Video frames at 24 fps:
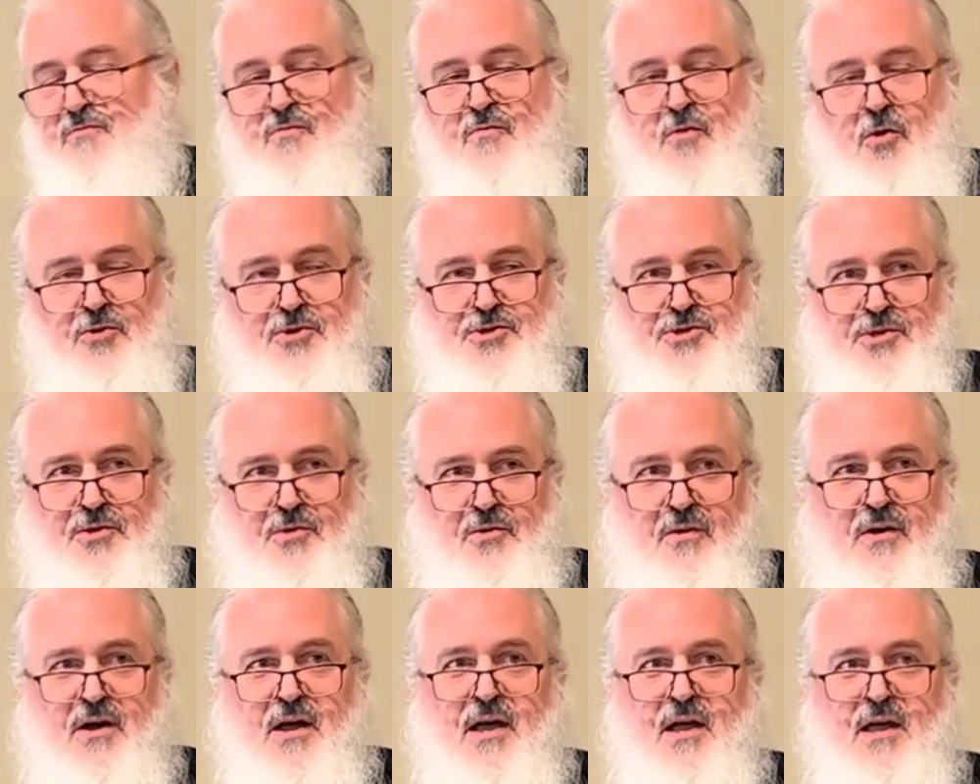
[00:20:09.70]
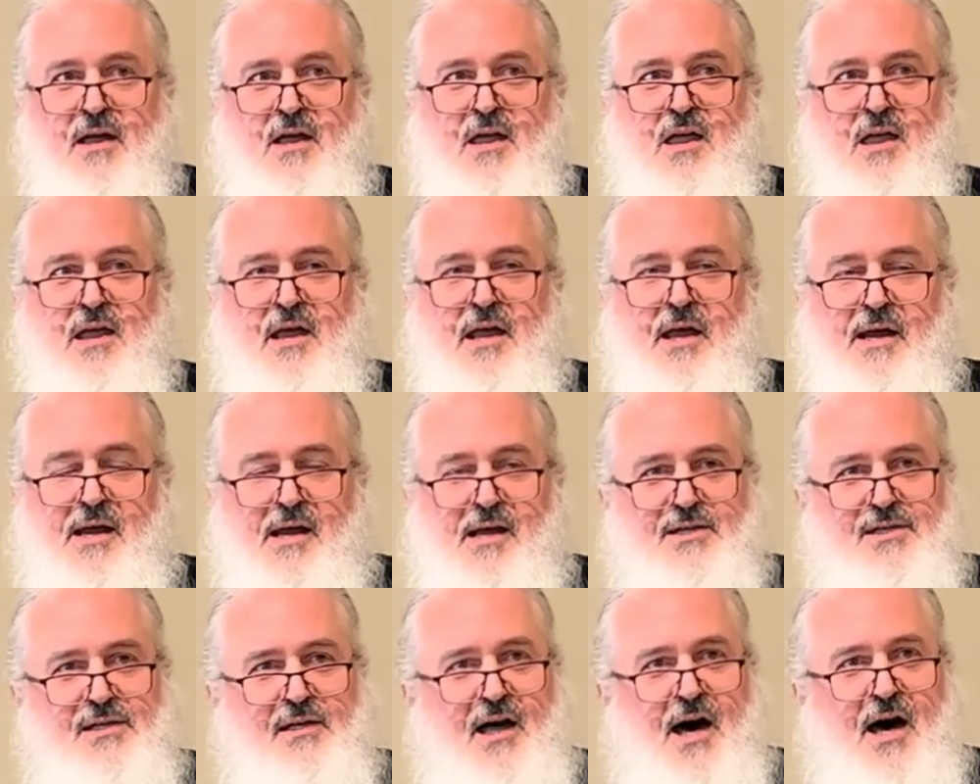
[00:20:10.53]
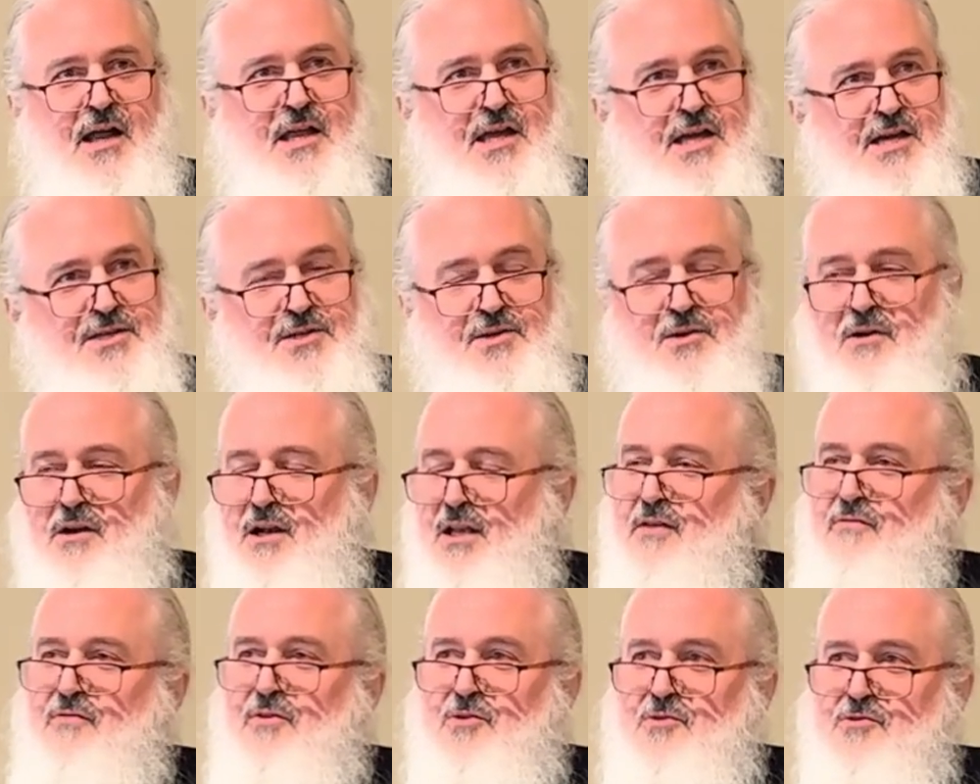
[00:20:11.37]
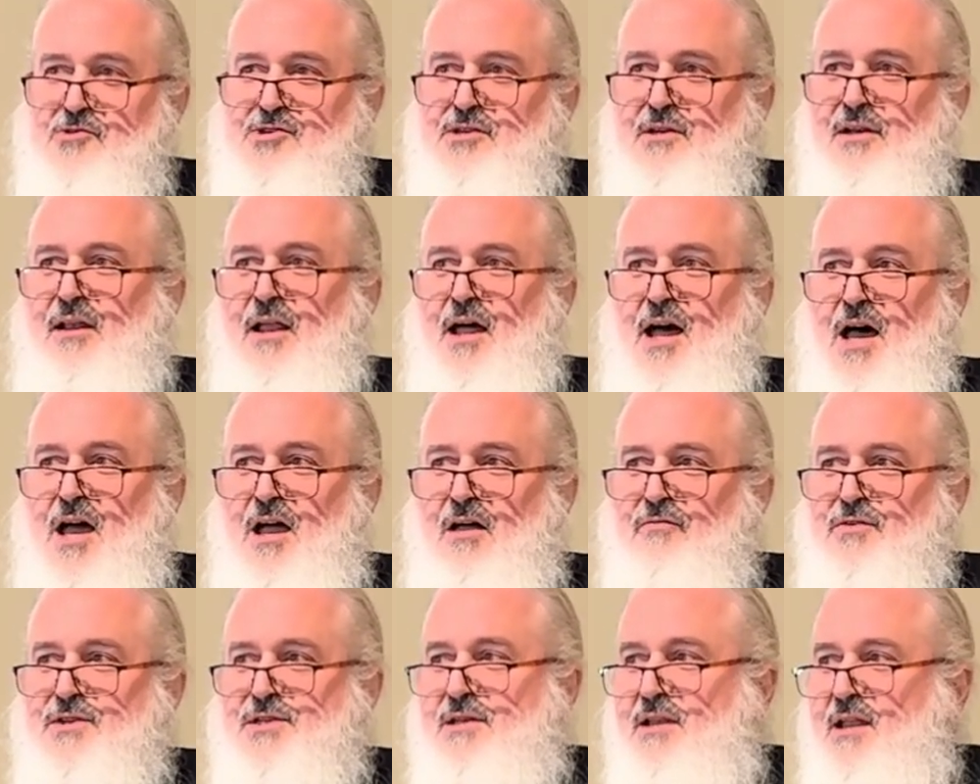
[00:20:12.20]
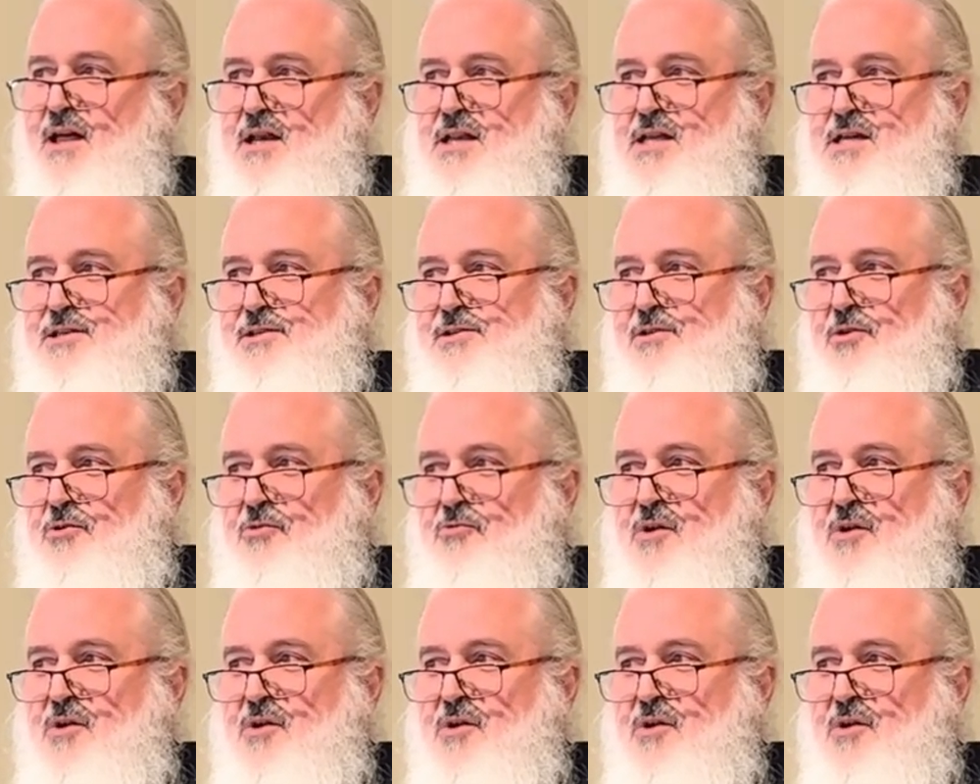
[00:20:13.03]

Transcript: virtue, it's a lot easier to live a Christian life. It's a lot easier